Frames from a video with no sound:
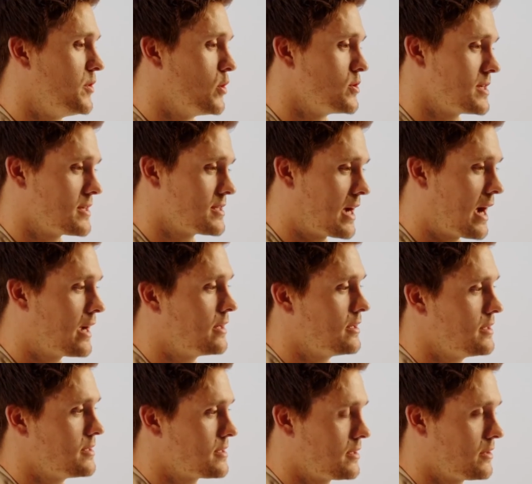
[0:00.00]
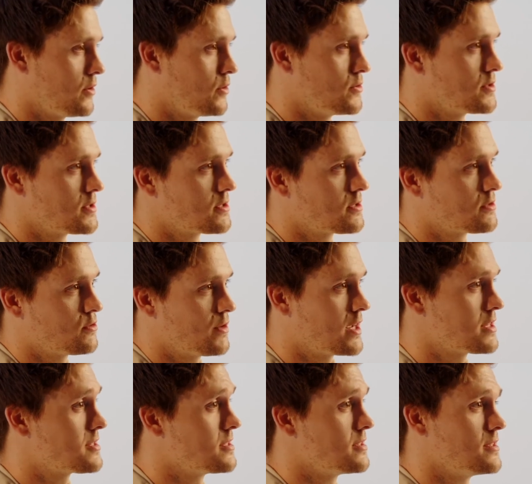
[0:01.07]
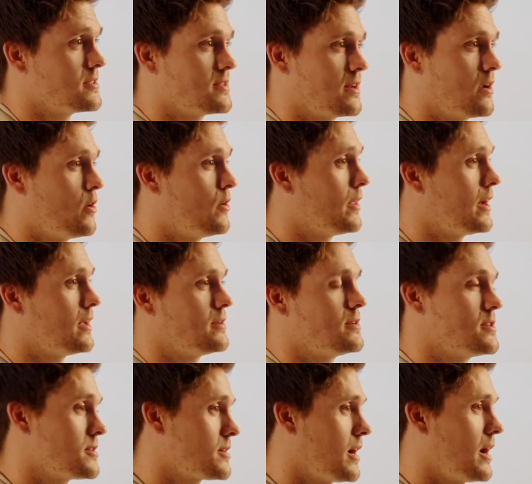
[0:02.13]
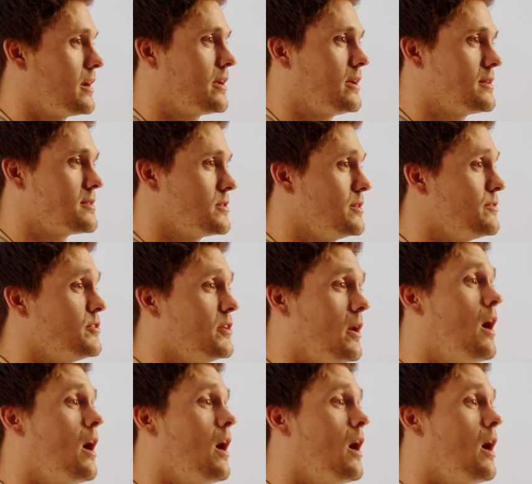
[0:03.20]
Those anxieties and those stresses and all that just kind of gets lifted